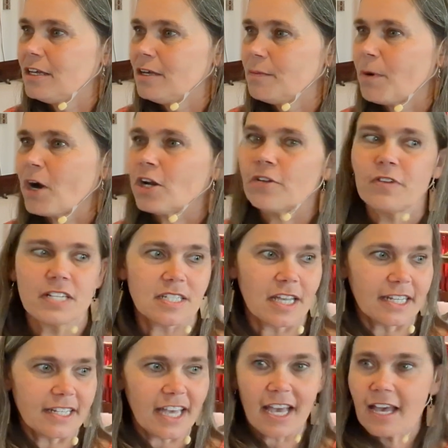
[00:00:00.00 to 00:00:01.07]
Part of it's
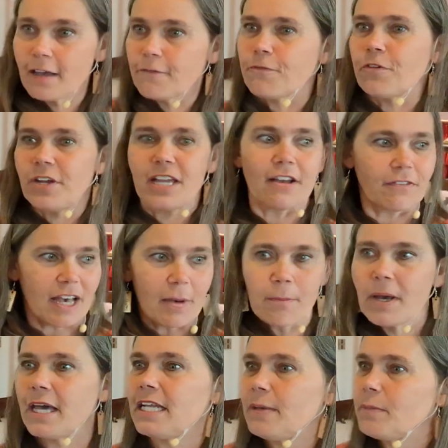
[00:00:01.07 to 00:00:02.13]
like, yeah, I'm free, I've got
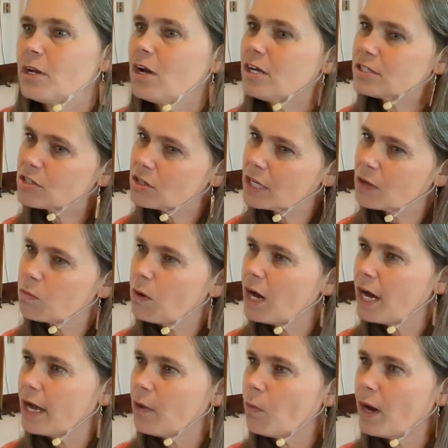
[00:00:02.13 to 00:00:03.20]
money, but also like,
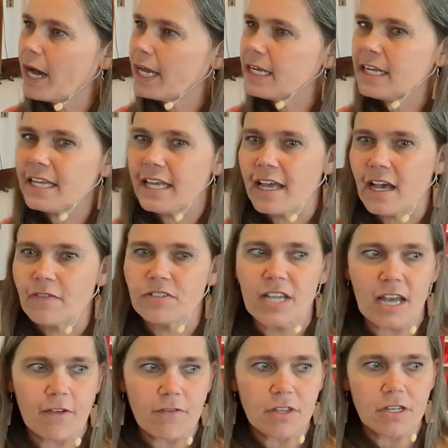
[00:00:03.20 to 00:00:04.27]
why? Why did he have to
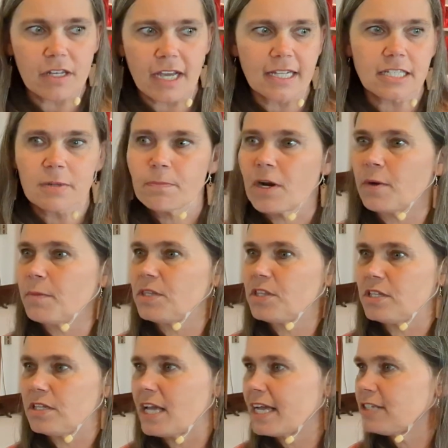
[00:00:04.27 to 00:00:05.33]
have the nice apartment,
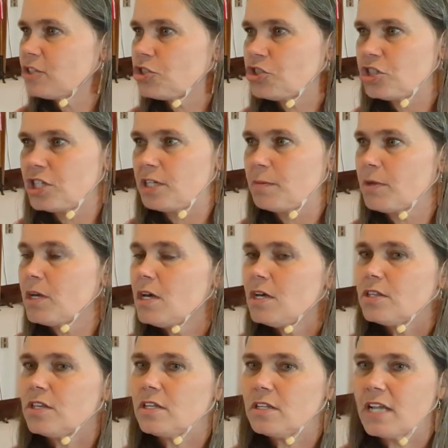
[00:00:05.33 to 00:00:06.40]
the nice
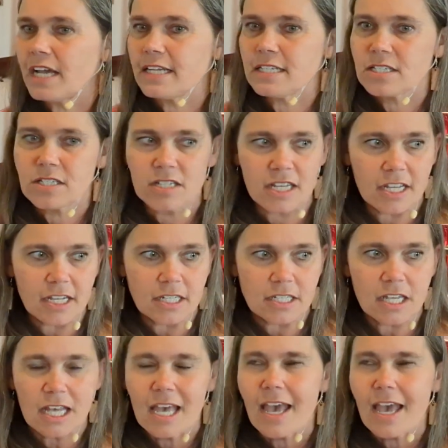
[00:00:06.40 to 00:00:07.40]
Jeep, the nice things?